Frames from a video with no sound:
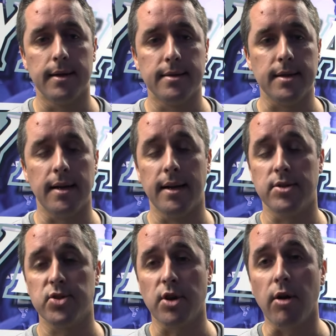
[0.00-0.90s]
excited to
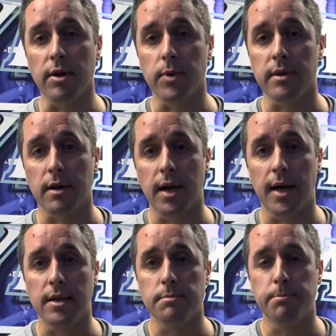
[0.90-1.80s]
get started with our
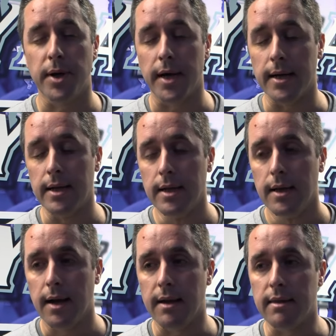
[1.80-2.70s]
guys. But
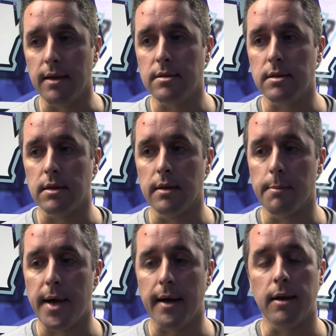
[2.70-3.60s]
I think still in the
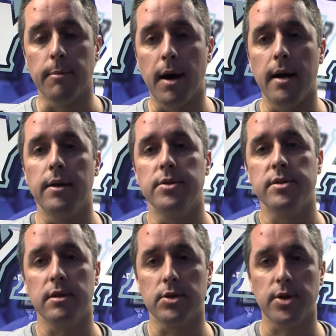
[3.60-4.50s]
back of your mind, you're
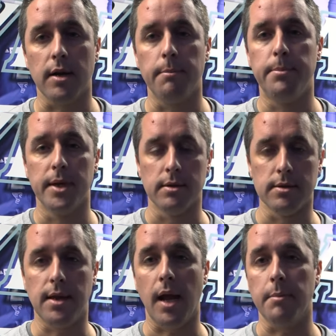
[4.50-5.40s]
still trying to
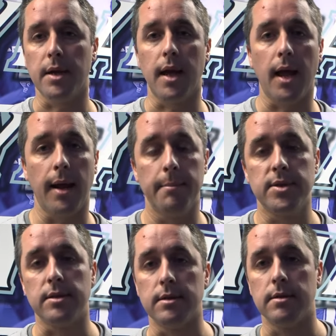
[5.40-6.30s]
build game to game
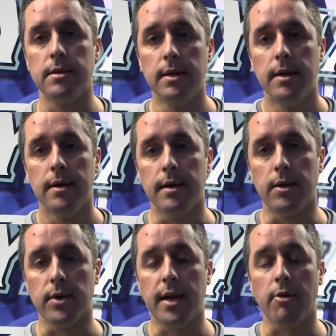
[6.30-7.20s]
to, you
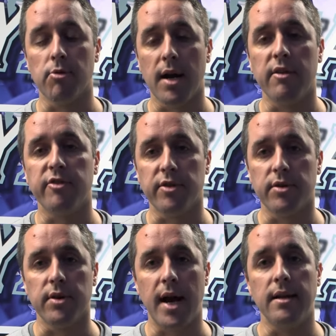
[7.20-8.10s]
know, get ready
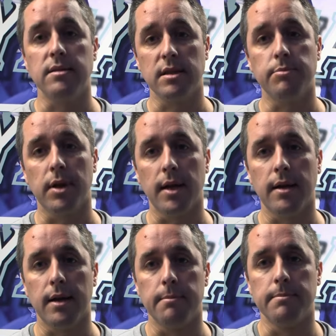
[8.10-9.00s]
for NEC play
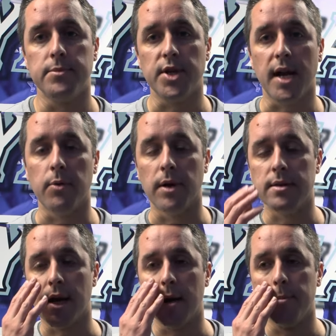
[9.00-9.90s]
come January
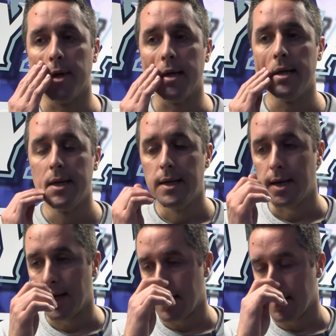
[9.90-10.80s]
time. But
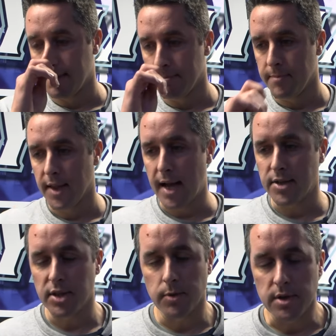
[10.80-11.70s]

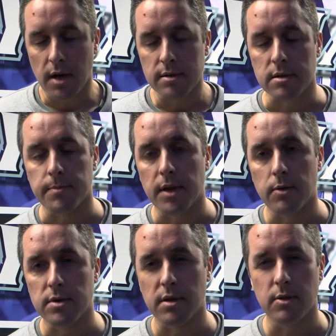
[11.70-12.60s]
last year was awesome. You know,
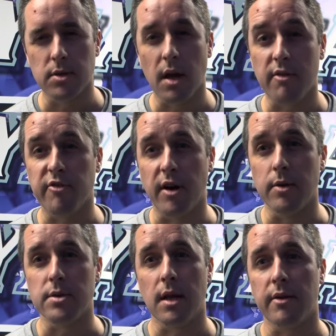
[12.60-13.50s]
it was a lot of fun. It
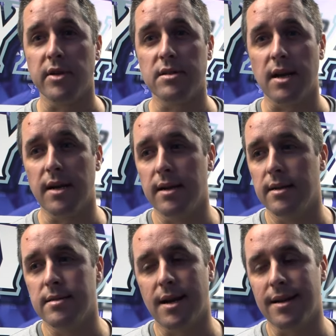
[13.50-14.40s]
was a lot of
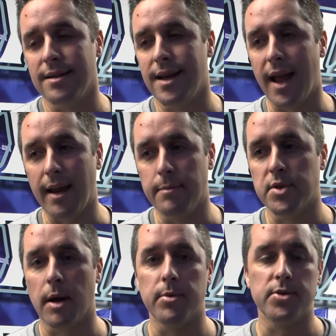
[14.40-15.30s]
exciting games,
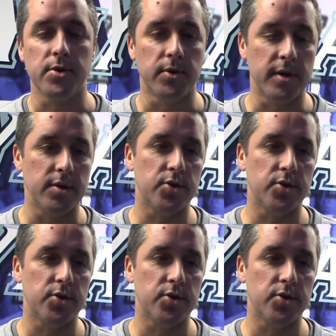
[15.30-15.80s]
opportunities,